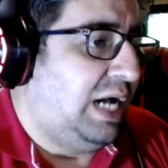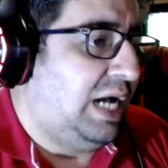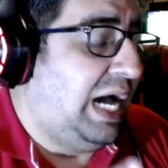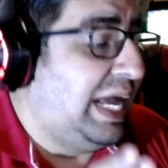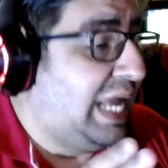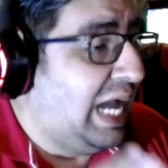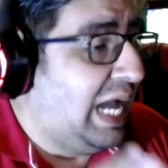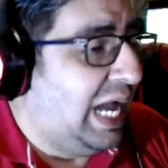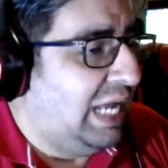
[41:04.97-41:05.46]

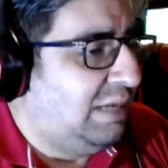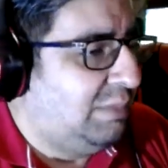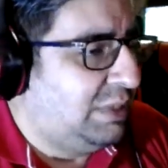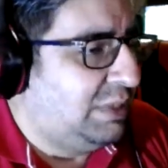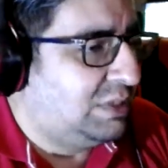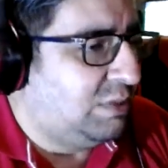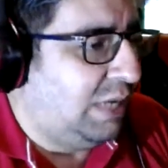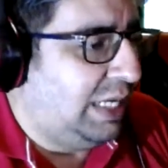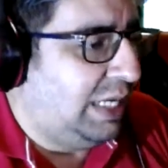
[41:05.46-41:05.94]
Ayan
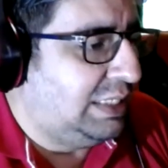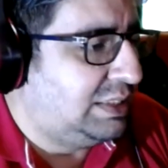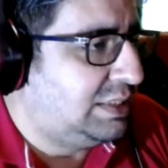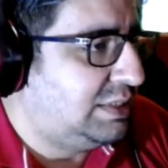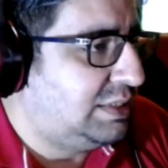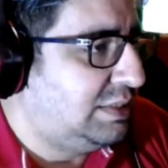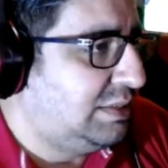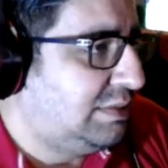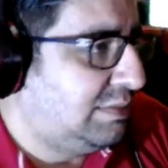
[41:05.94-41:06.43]
Biswas,
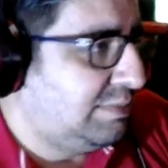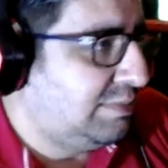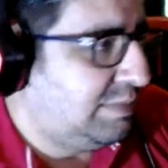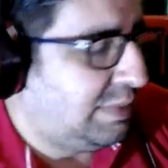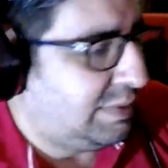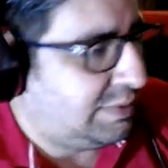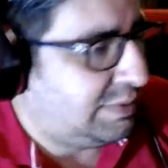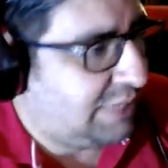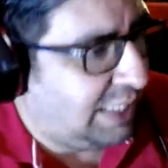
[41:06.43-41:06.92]

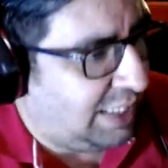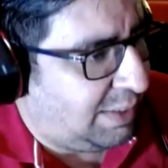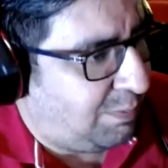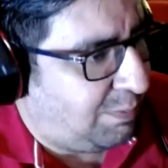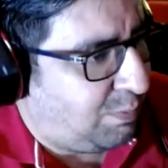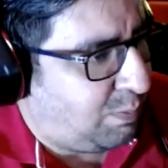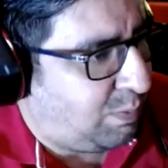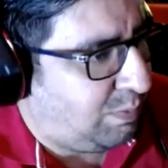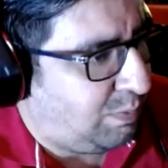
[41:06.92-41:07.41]
the
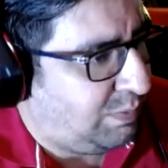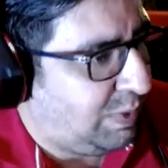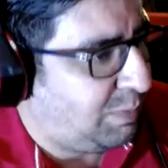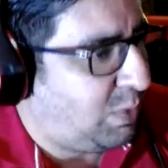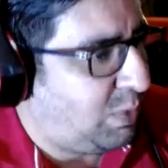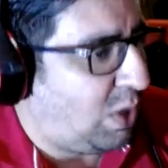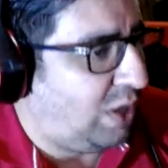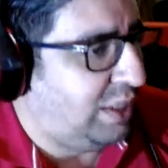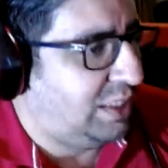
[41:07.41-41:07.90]
the
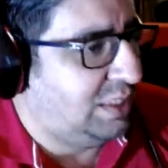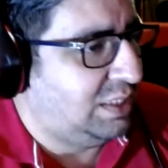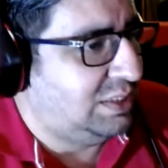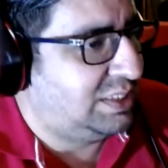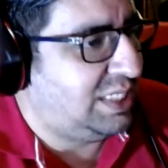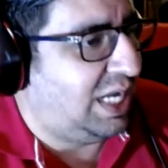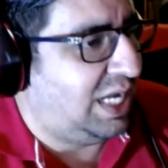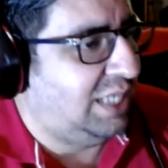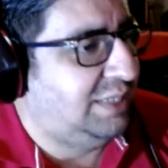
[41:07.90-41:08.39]
prodigal
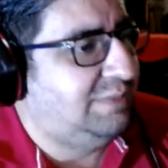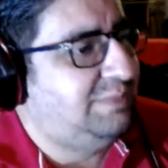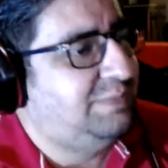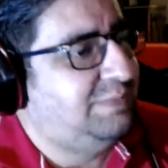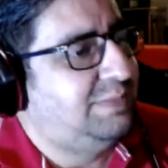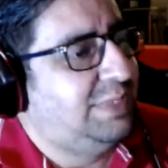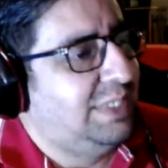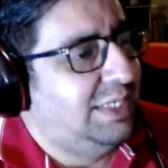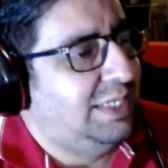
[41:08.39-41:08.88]
son,
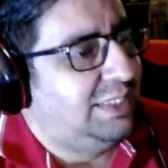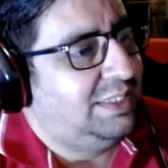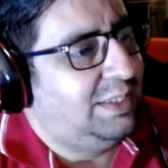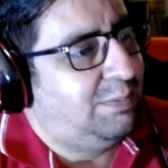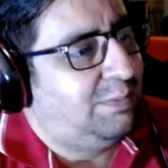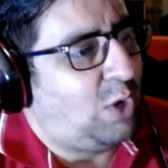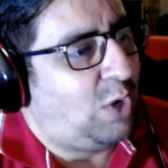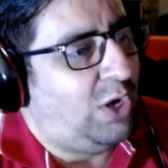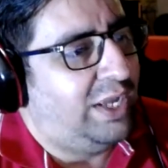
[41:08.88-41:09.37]
the
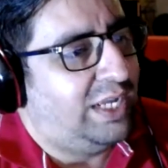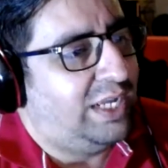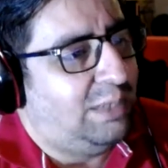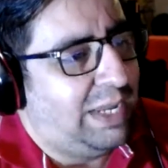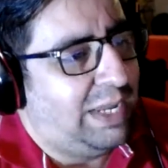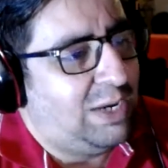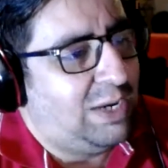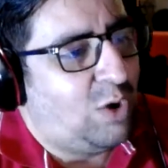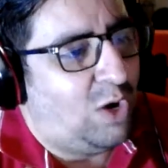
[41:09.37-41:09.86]
prodigal
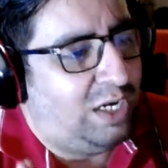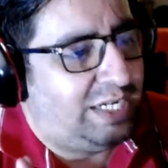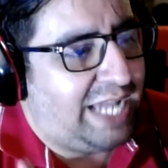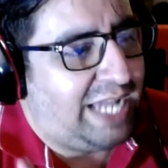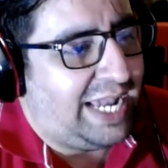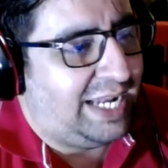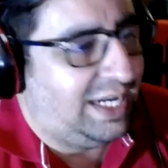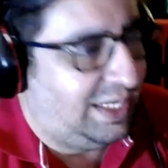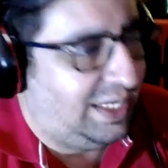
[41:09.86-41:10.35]
Bengal
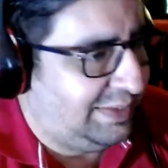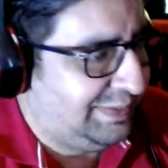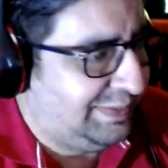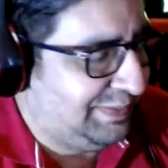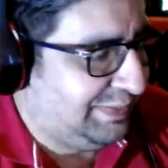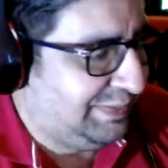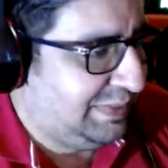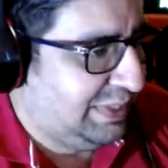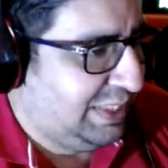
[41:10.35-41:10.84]
tiger
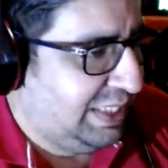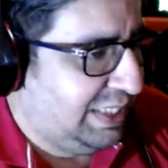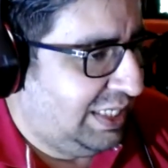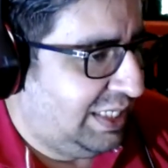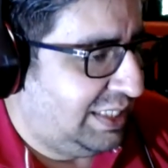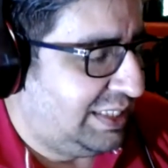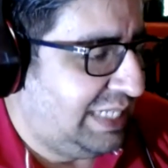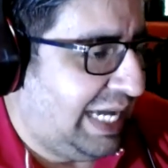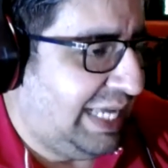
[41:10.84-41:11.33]

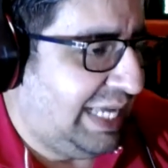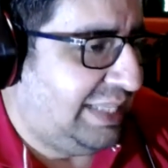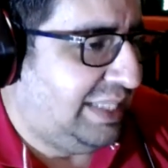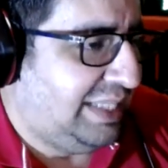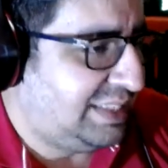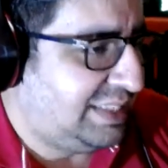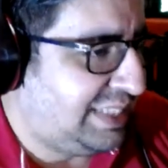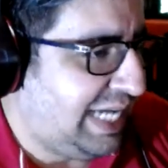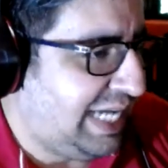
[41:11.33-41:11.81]
guy.
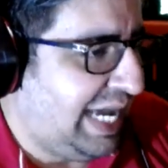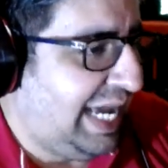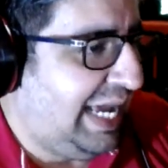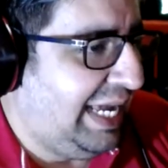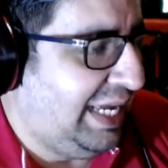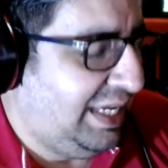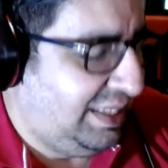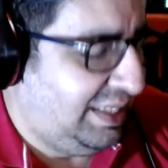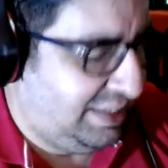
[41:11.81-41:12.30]
This
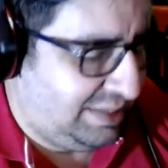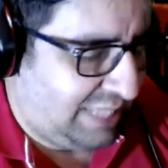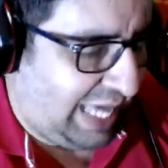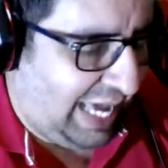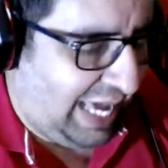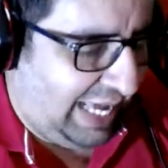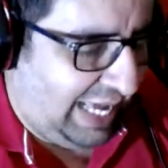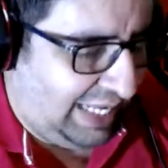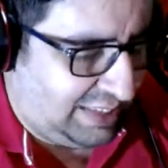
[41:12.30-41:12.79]
guy
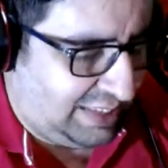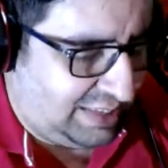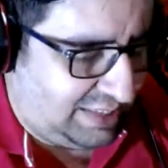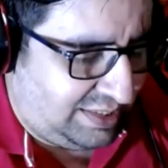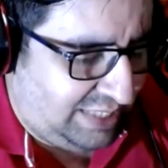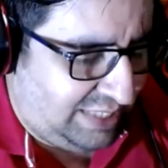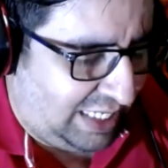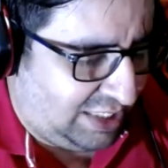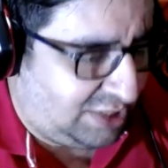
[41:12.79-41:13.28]
has
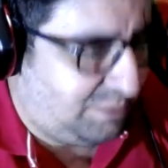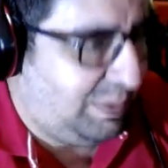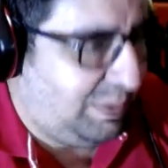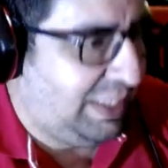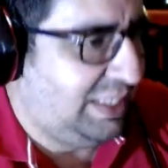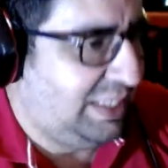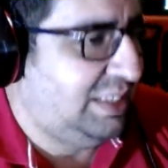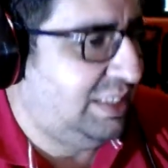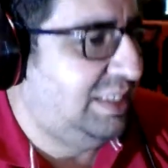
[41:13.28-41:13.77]
just
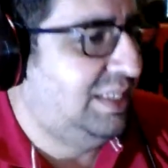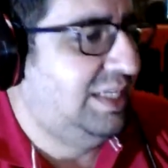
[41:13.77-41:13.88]
been